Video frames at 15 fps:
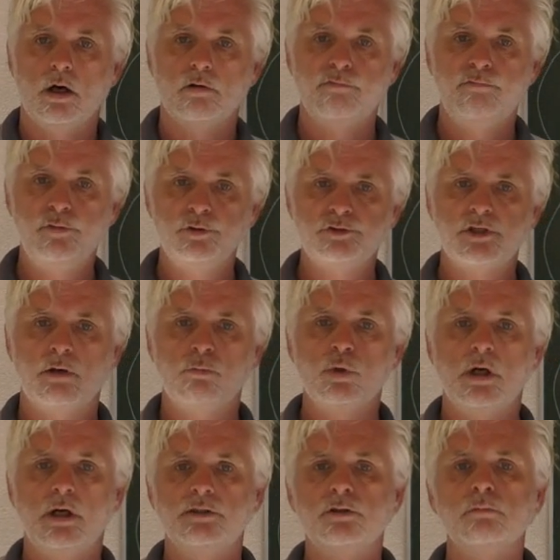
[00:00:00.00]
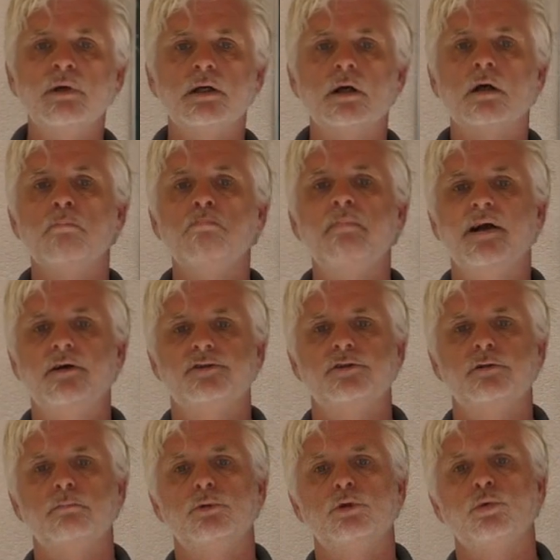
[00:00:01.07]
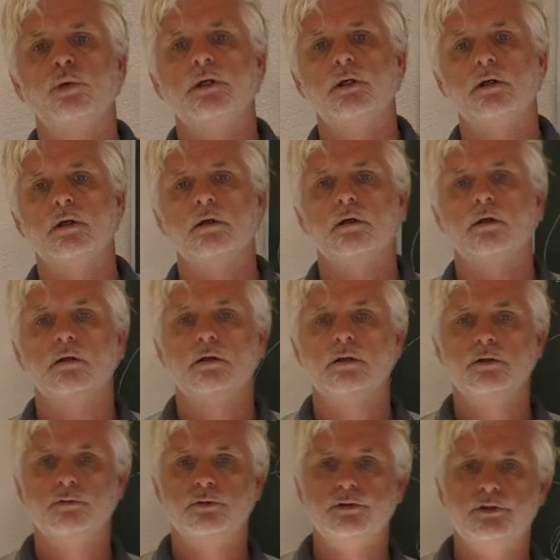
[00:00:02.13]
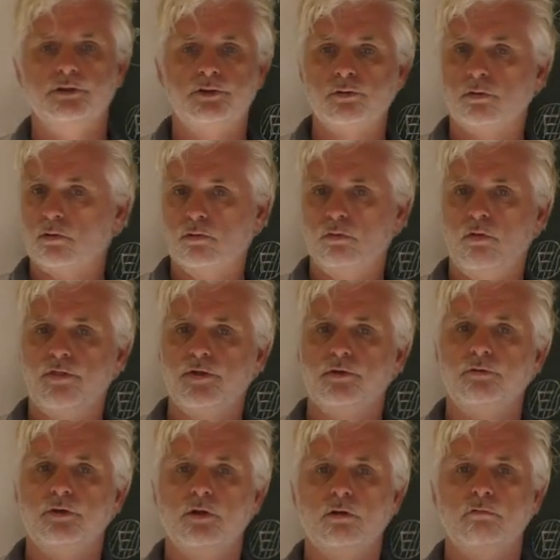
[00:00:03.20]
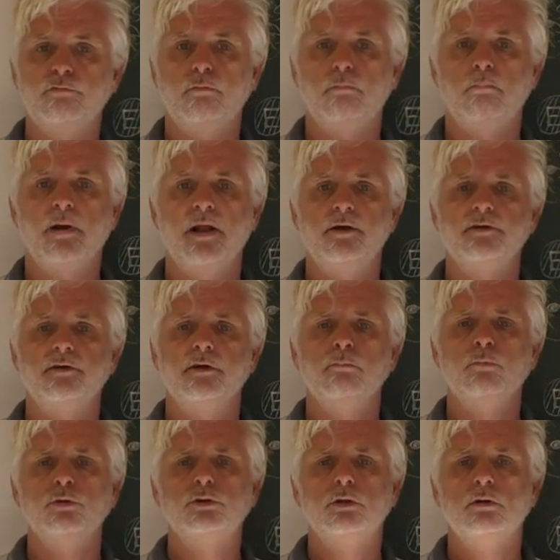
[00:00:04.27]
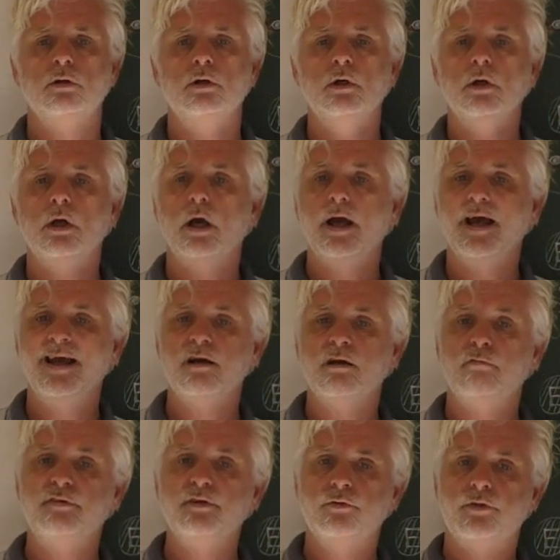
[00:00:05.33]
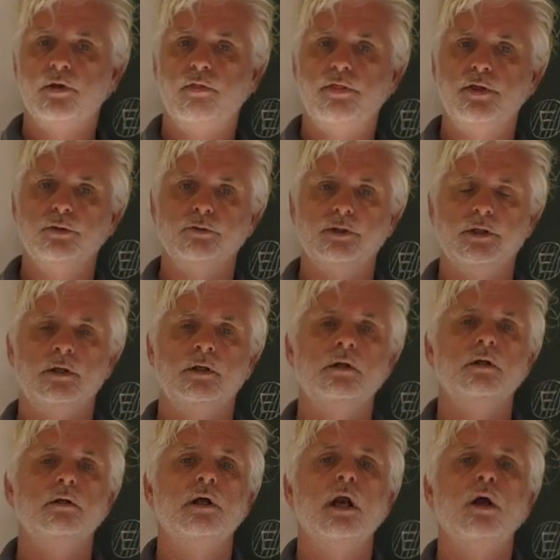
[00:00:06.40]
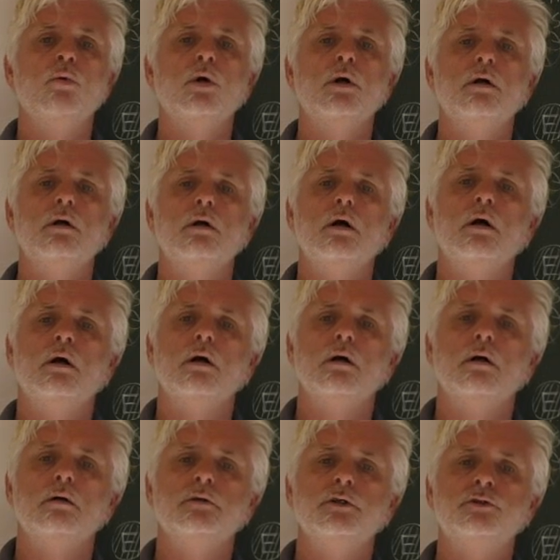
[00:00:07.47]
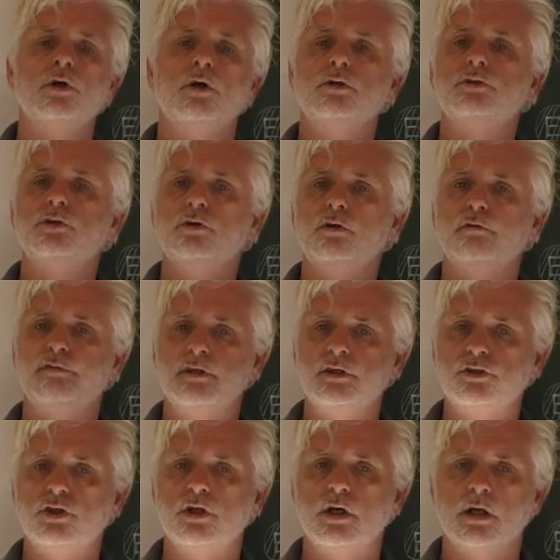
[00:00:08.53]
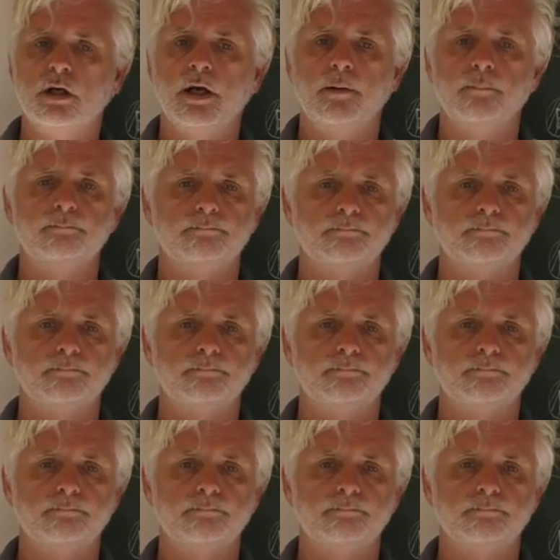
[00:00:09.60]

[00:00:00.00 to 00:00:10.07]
First, I would like to make a comparison between a historical theory of planetary motion and field theory. Then I will return to unification again.